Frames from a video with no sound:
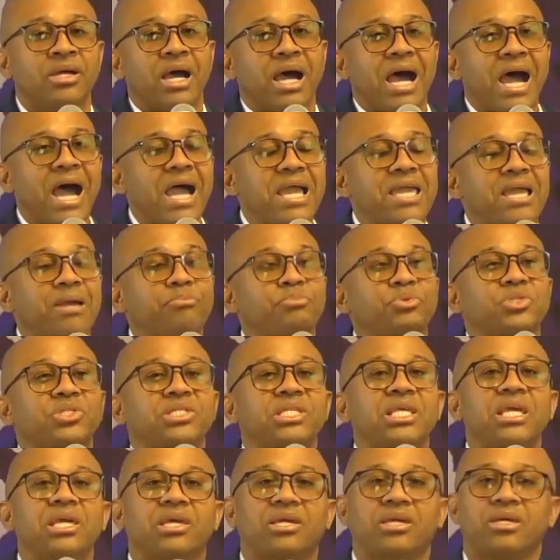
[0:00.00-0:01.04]
I am
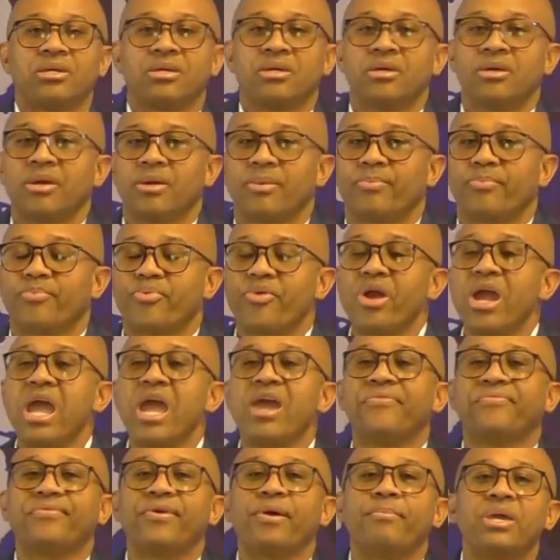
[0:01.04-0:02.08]
sick.
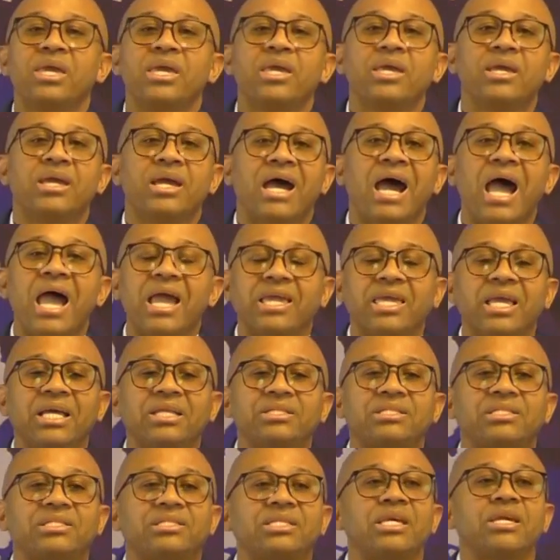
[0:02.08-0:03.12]
Pray for me. I
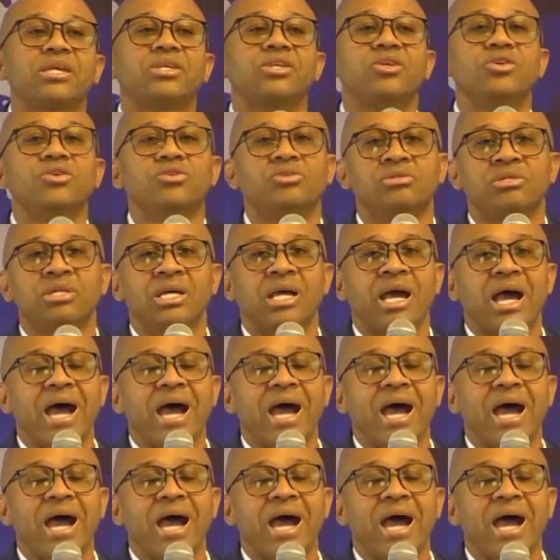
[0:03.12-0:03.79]
can see you.